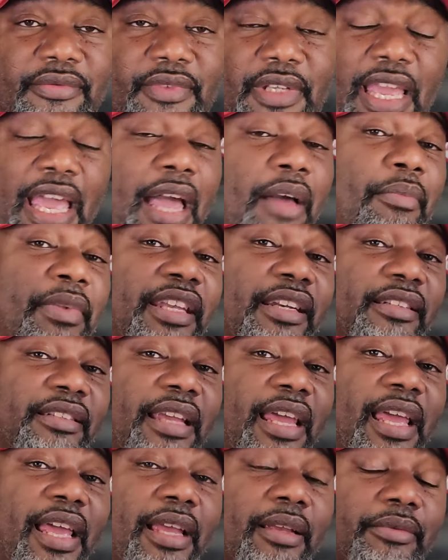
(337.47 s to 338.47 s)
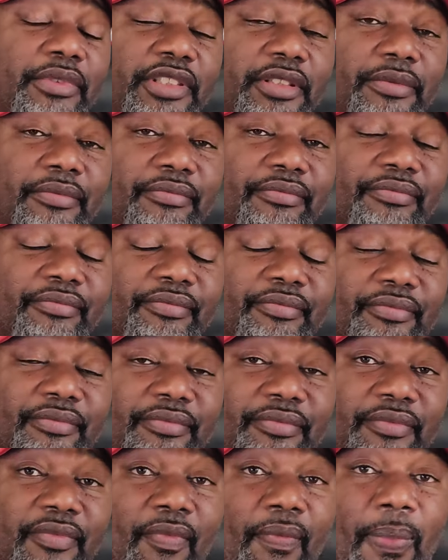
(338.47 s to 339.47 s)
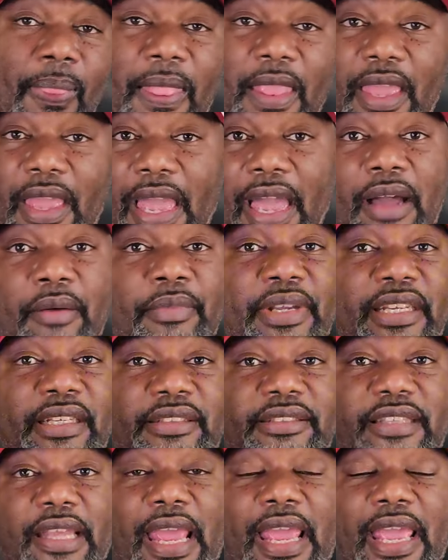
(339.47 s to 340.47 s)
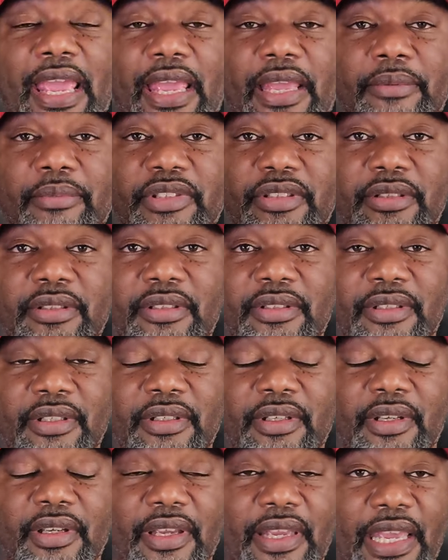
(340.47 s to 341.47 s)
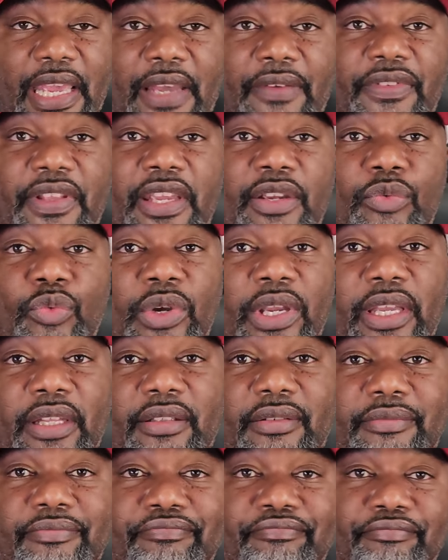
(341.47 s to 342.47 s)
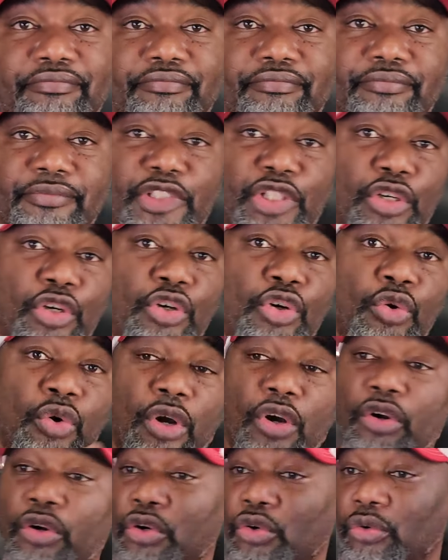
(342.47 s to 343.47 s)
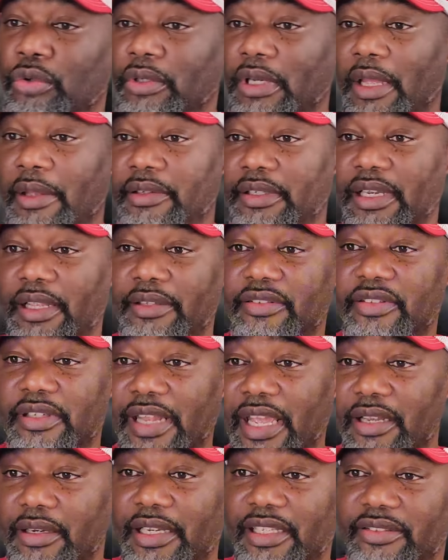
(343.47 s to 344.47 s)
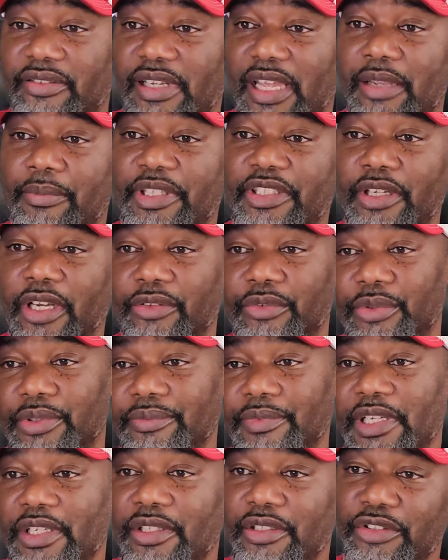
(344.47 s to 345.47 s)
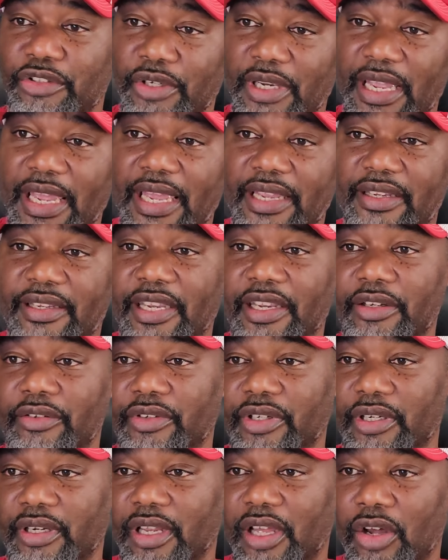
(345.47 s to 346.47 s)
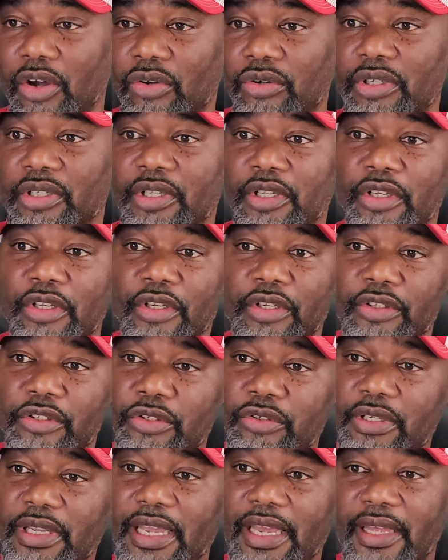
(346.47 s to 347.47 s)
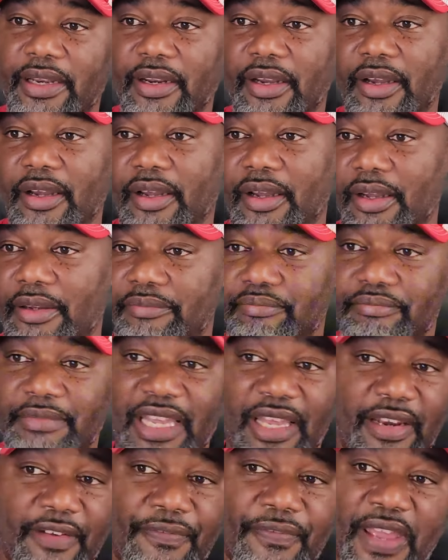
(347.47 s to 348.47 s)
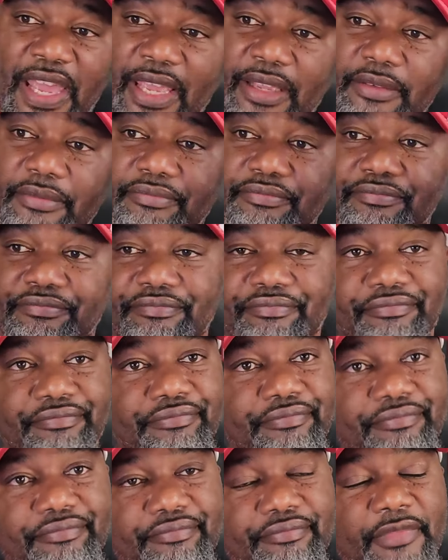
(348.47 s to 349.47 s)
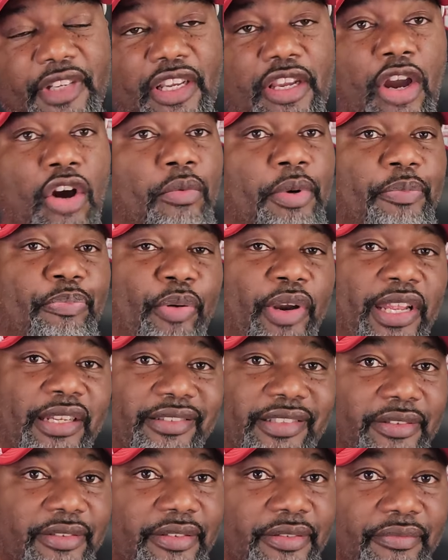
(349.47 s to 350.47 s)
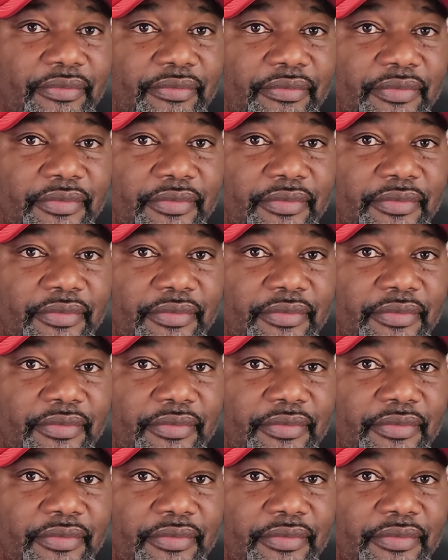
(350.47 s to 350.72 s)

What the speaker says: How many times? How many times have they went to who? Let's name another one. You got Kendrick Law. You got, matter of fact, Kobe Prentice.